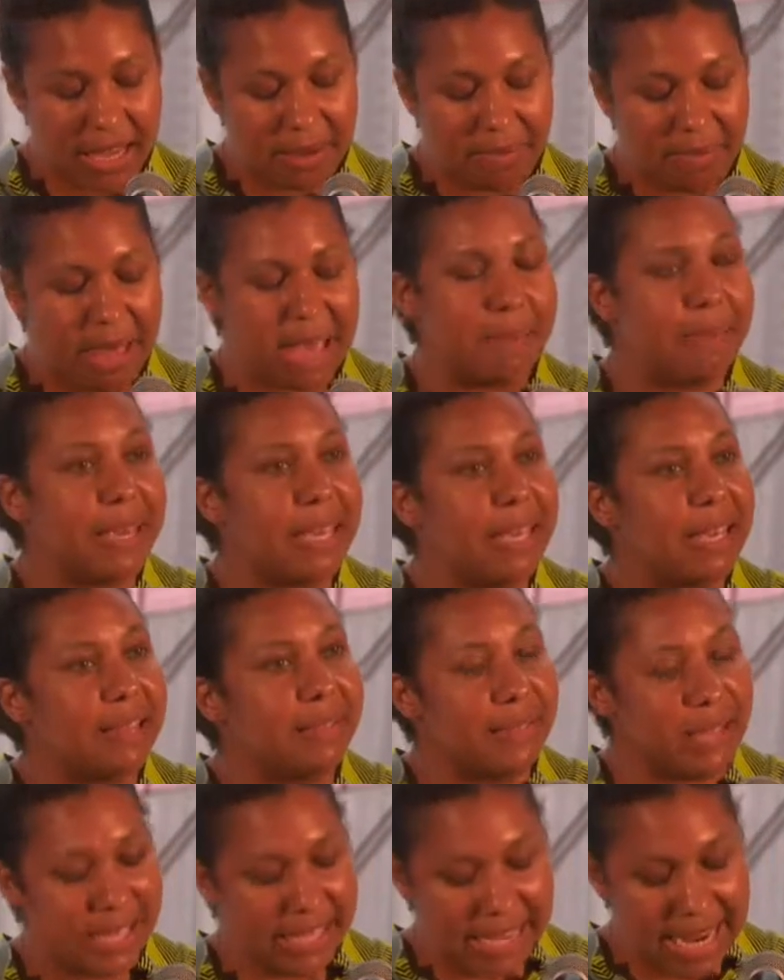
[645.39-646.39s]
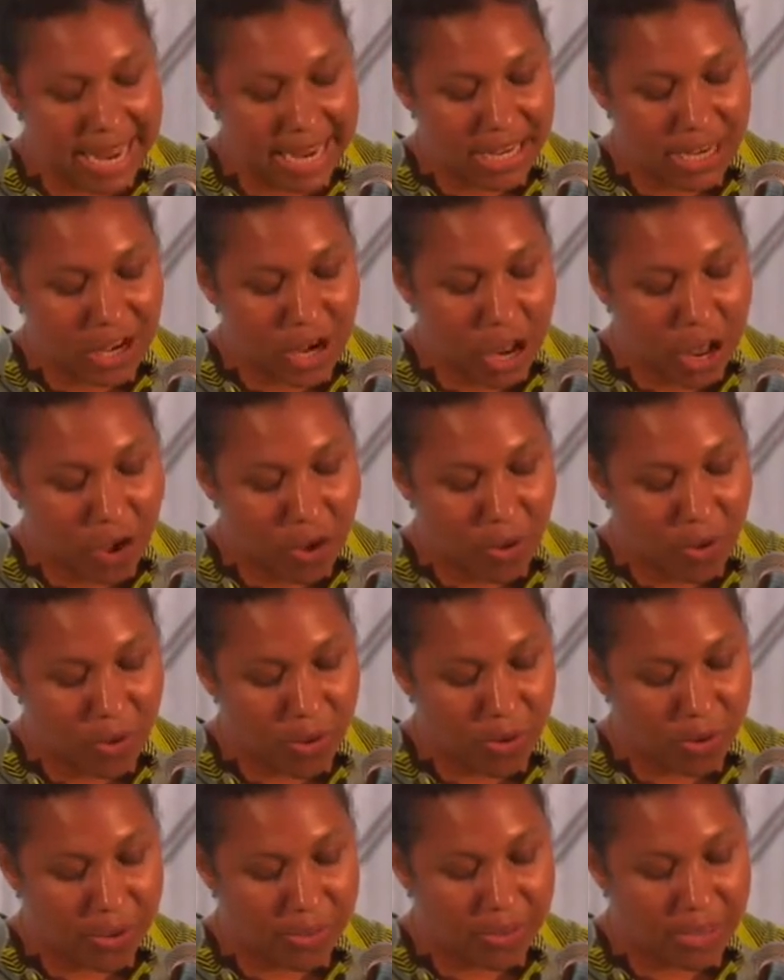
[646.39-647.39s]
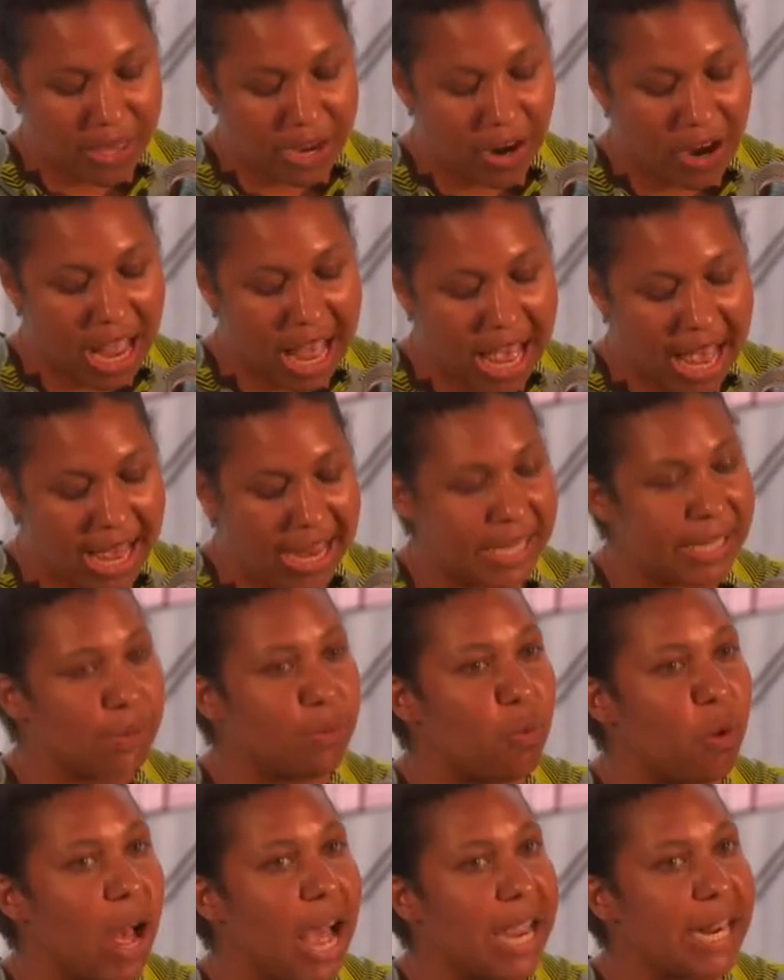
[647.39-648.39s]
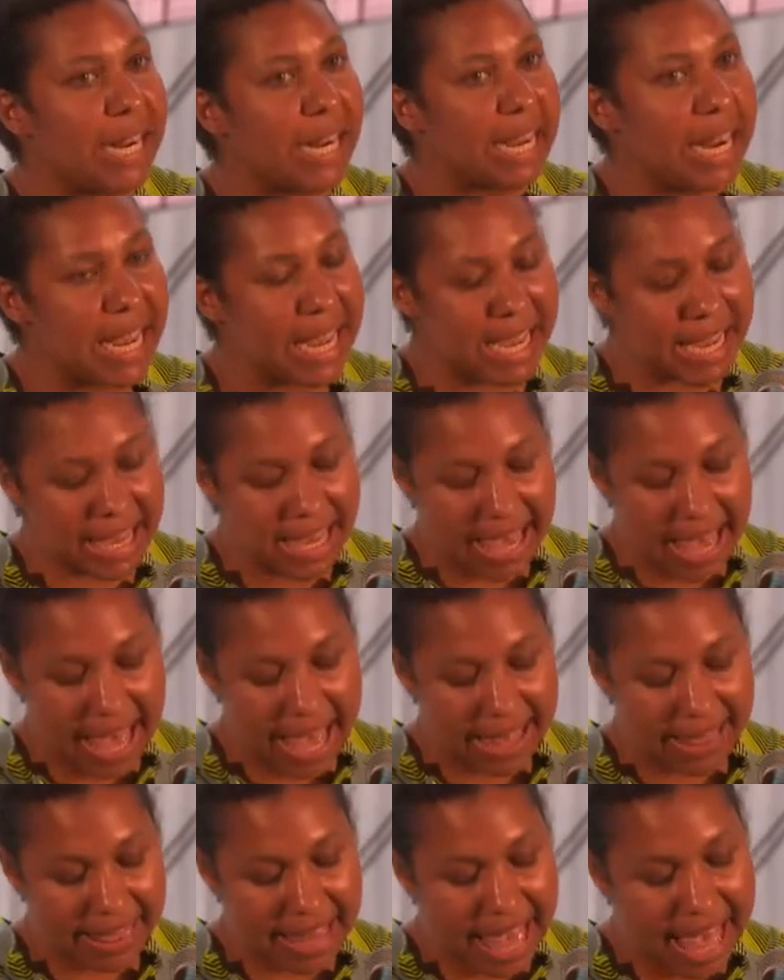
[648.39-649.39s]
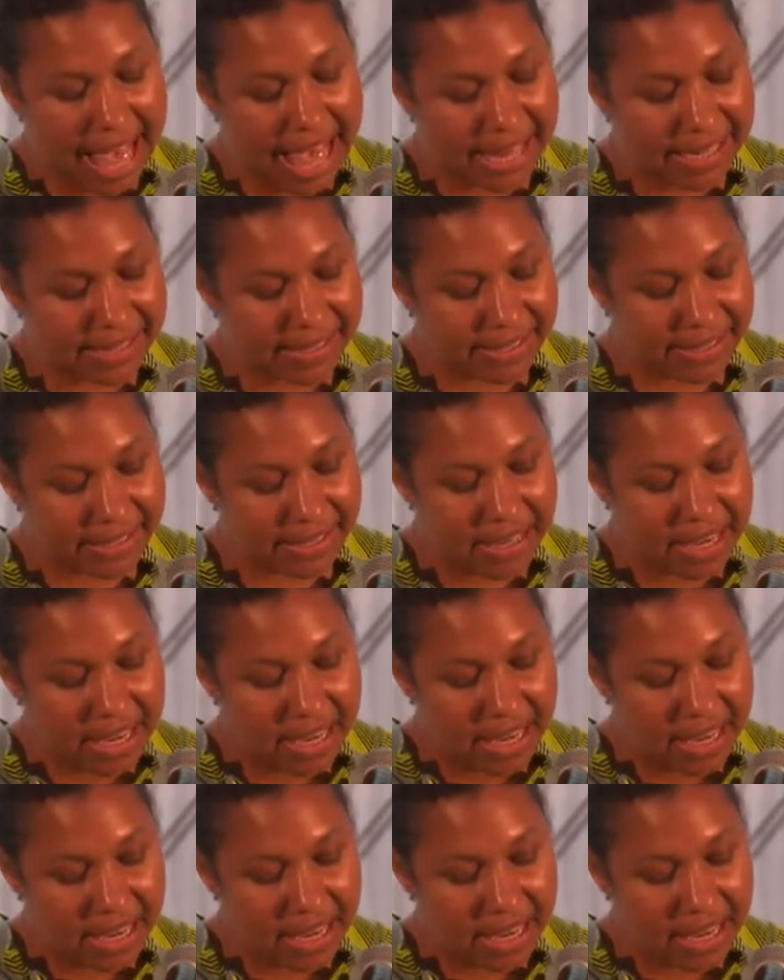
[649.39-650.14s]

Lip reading: maybe the dead know, their eyes widening at last,